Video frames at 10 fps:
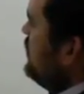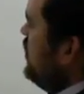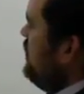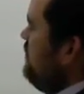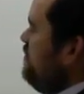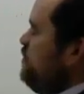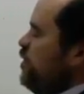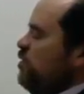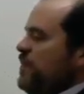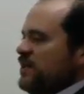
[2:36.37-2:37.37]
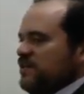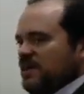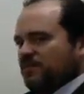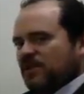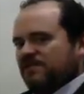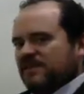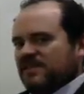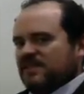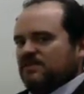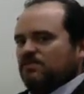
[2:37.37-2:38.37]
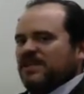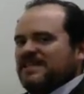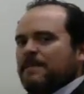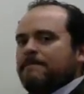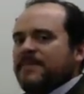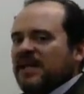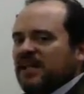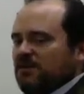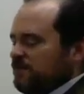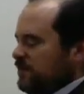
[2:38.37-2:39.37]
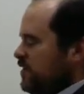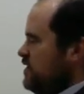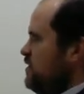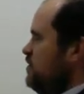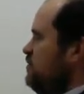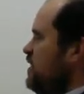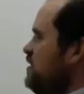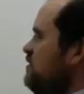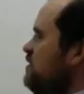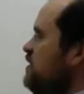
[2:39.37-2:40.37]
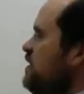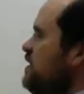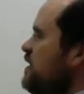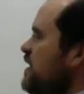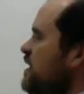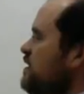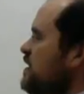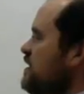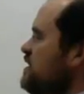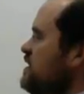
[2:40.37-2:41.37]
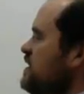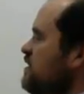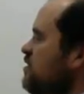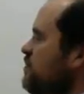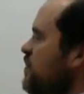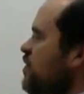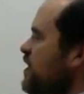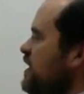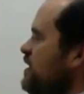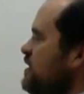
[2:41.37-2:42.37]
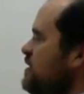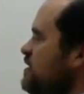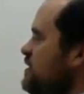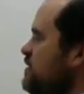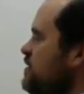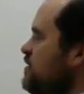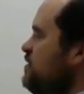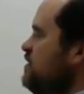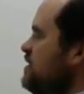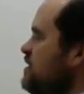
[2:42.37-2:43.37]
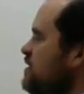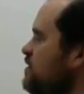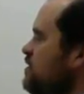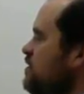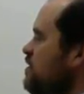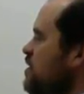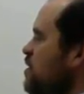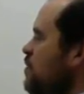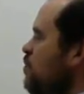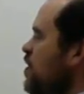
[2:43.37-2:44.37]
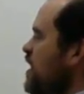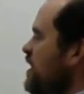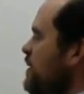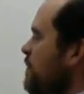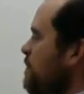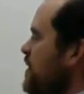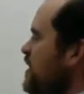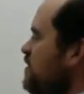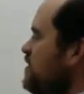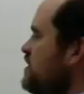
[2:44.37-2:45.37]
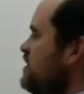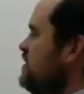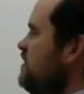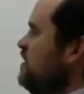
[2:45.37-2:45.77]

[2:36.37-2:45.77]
So if you remember, go back to that prefix list. What does a milli refer to? Well, it is 0.001 meters.